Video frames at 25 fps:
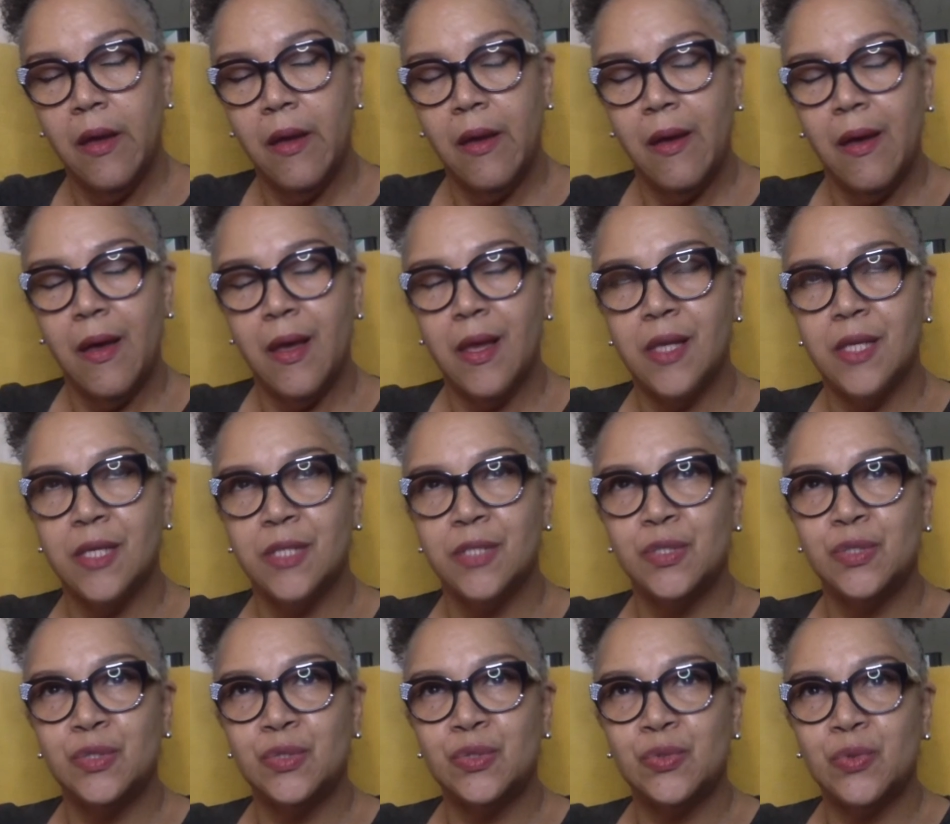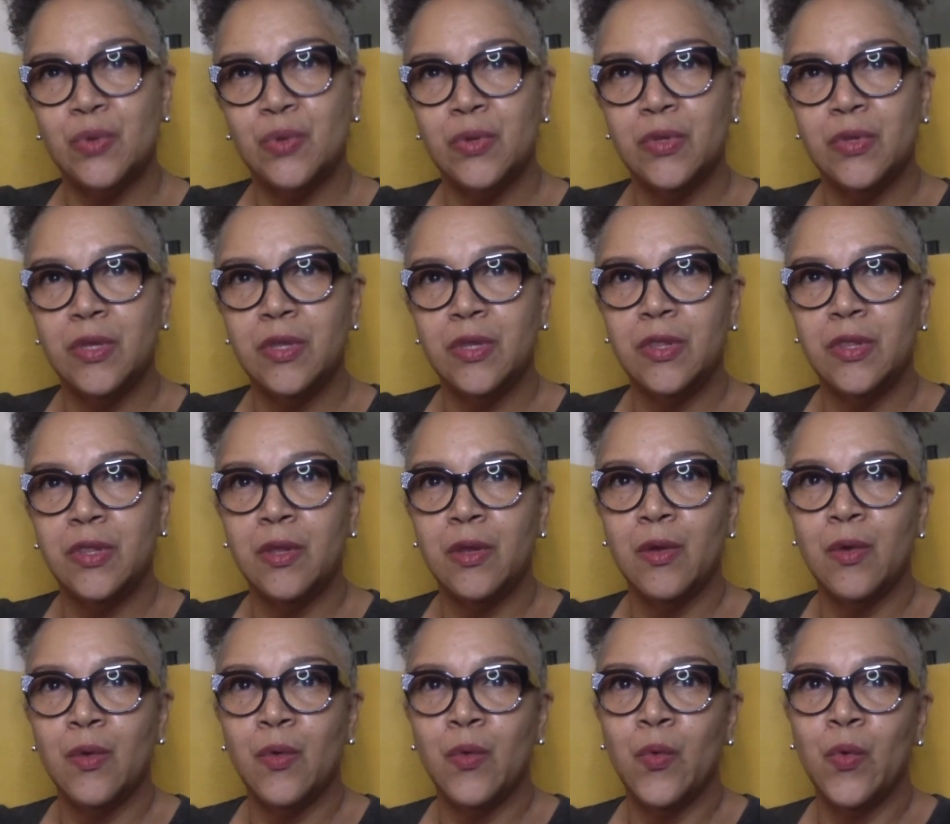I saw that
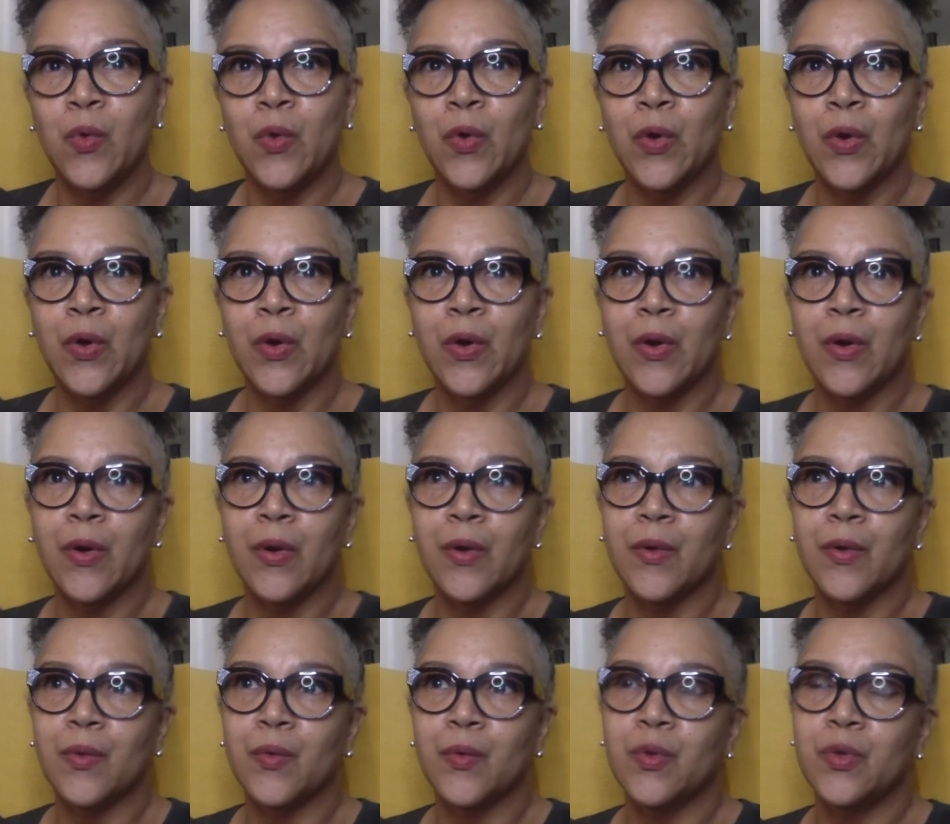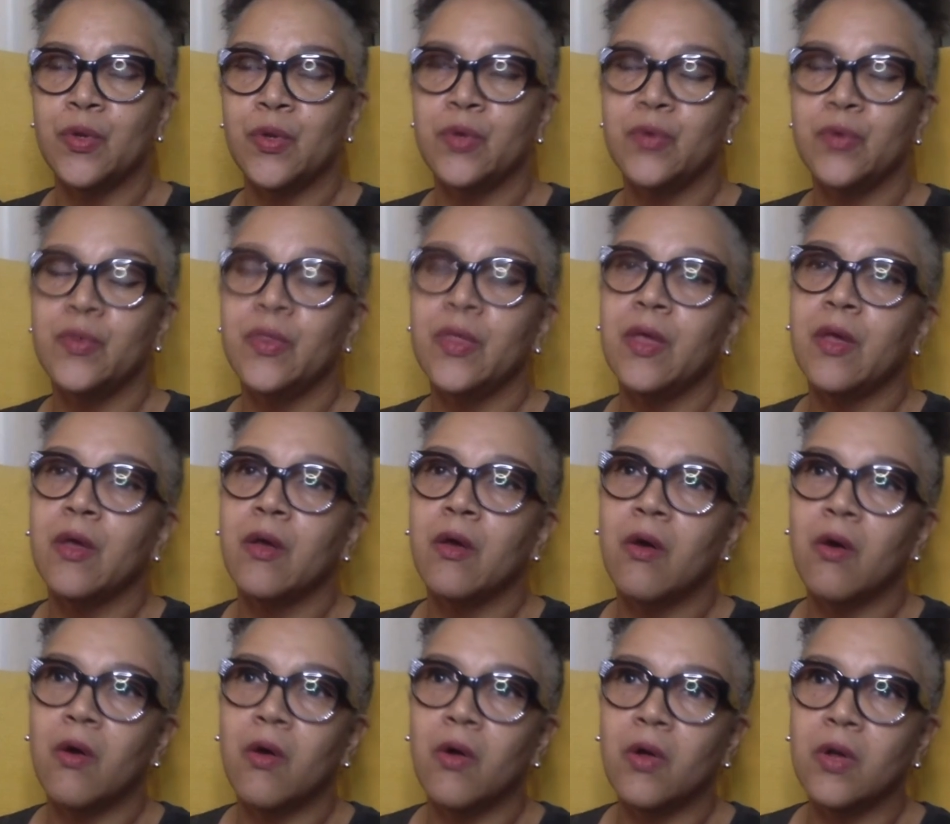there were, what do they
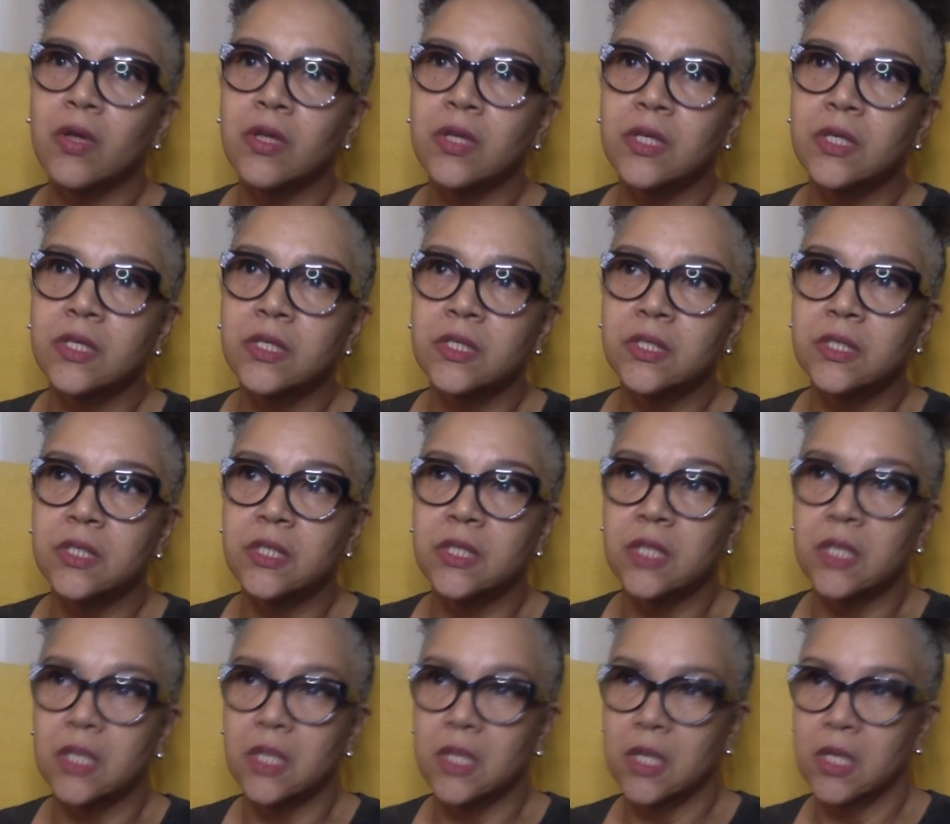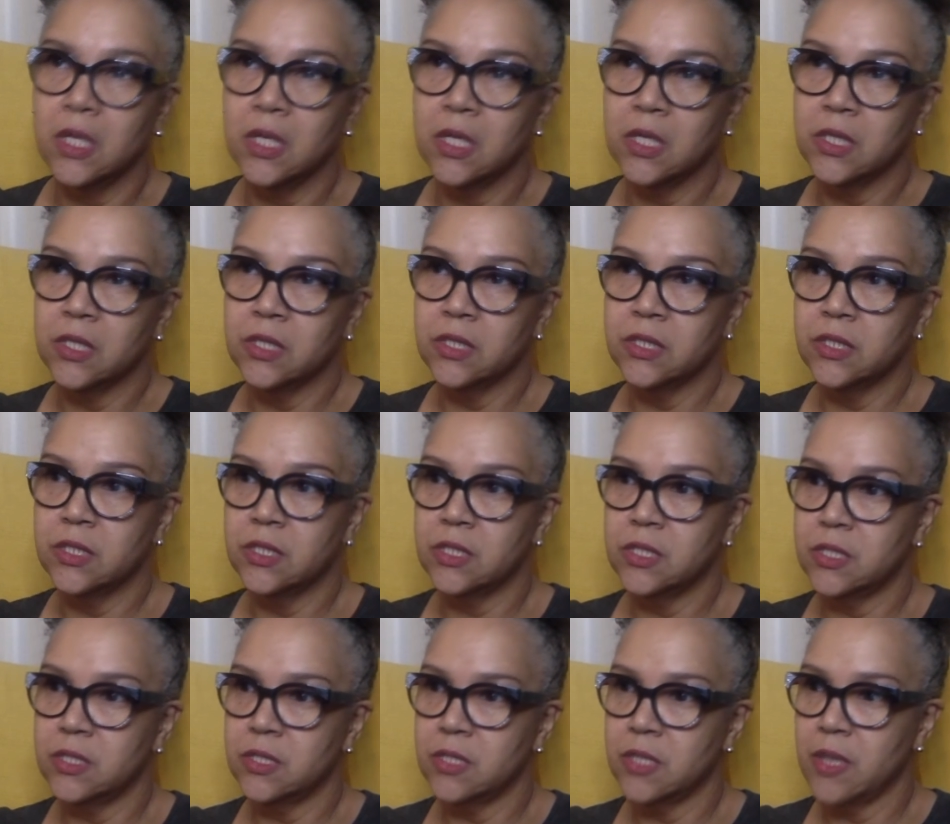call these
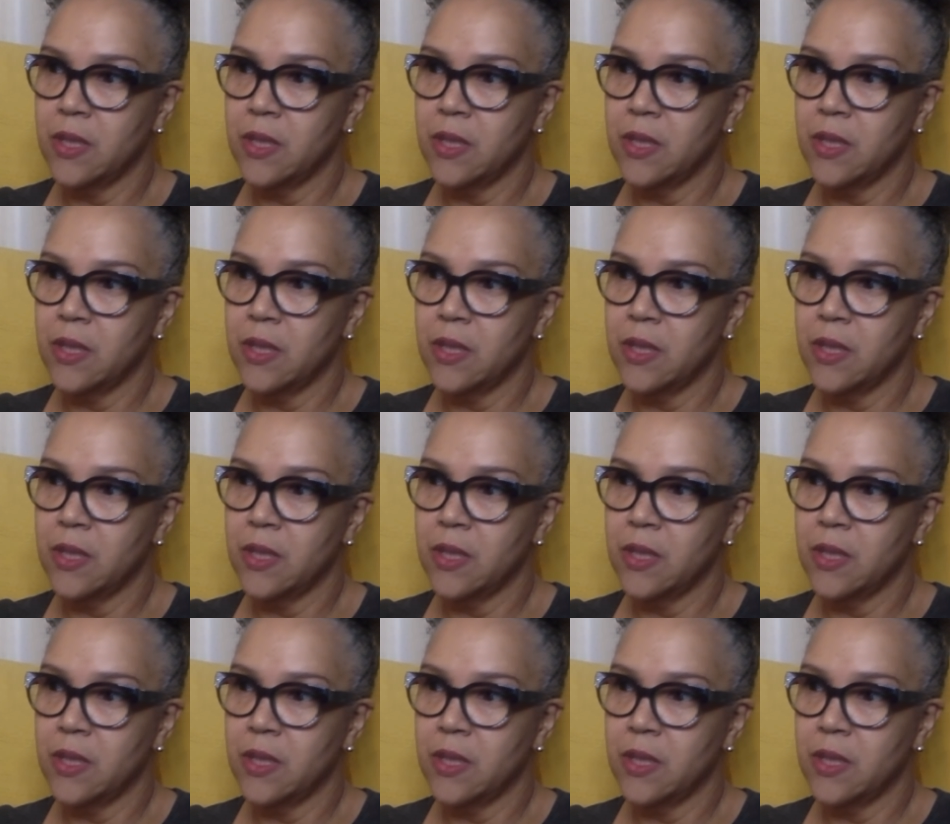things?